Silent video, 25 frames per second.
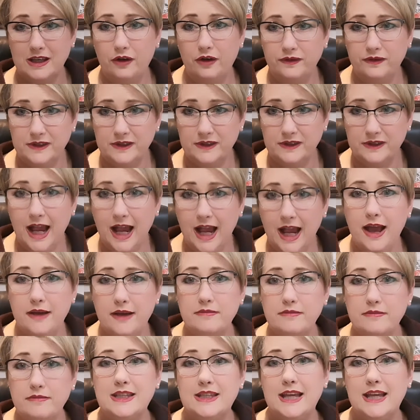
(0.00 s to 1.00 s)

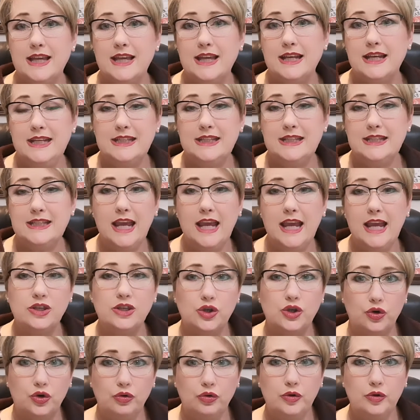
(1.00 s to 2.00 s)
times that he
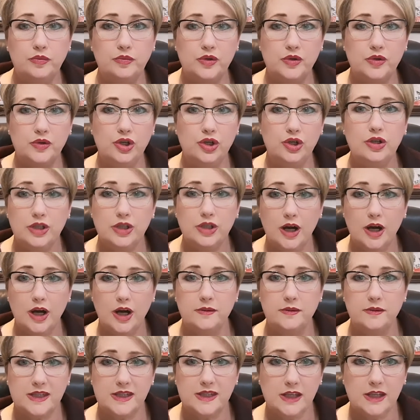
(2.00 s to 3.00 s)
takes groups to
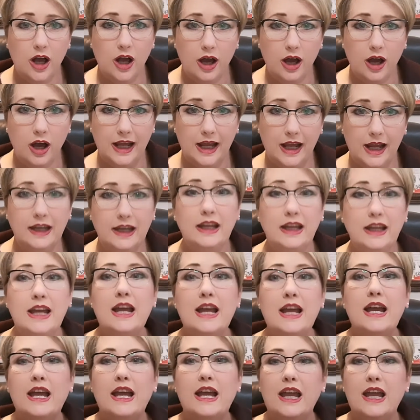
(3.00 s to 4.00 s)
Dharamsala,
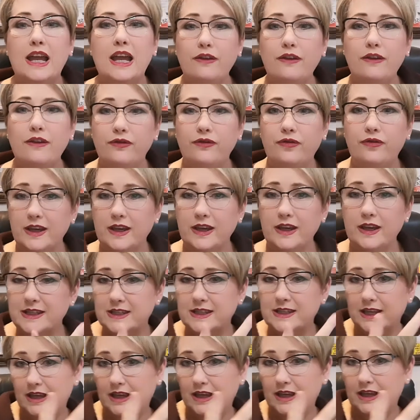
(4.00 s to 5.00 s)
if
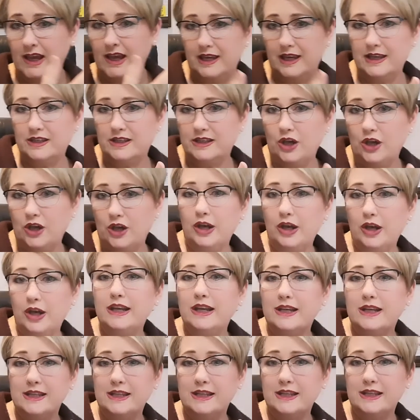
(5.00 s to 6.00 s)
His
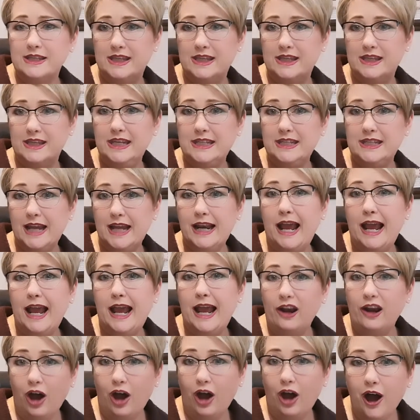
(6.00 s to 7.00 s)
Holiness the Dalai
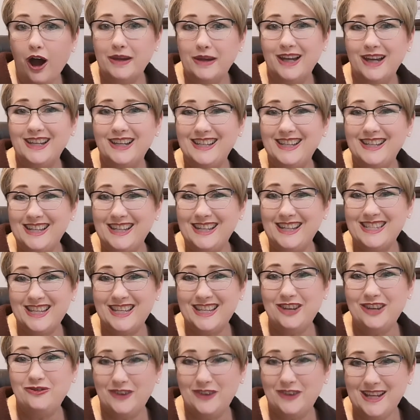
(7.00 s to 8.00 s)
Lama is
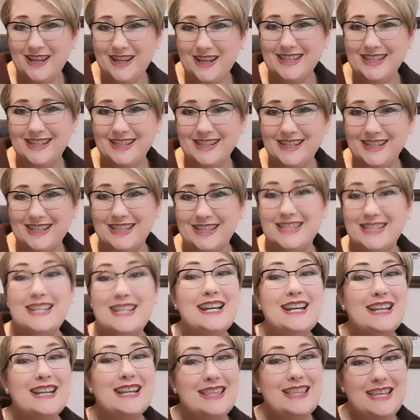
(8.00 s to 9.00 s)
in residence,
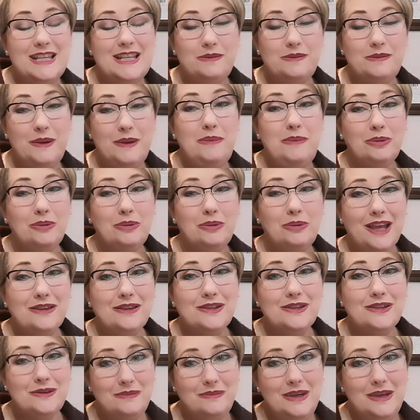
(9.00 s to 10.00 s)
these people get
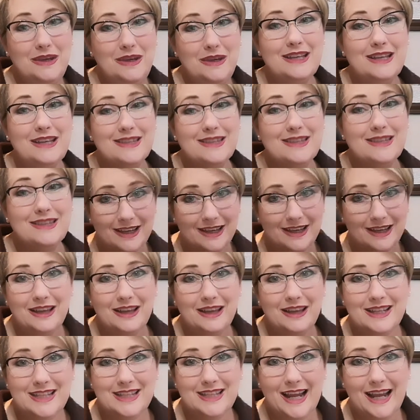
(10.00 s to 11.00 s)
to meet
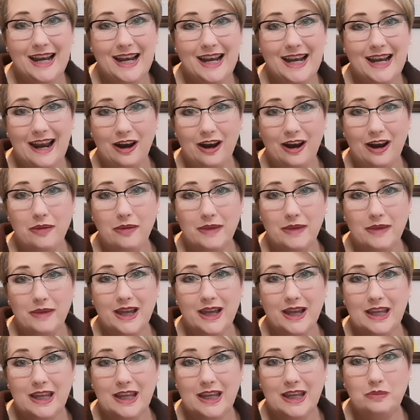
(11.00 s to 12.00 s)
the Dalai Lama
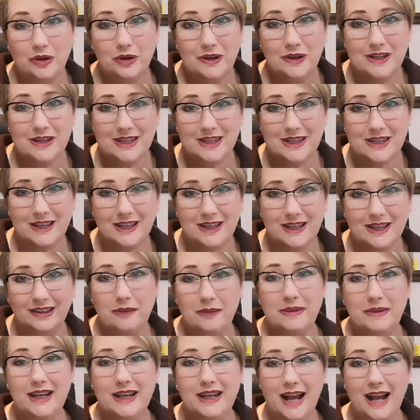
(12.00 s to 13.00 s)
in person. I
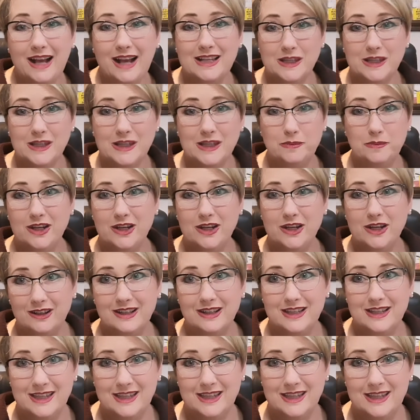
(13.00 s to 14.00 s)
mean, how special
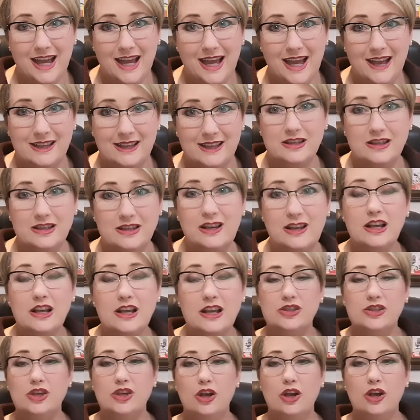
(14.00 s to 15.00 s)
is that?
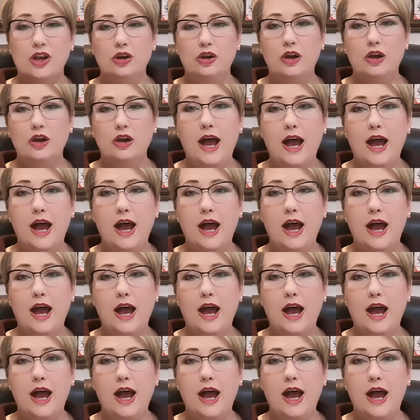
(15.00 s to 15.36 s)
So,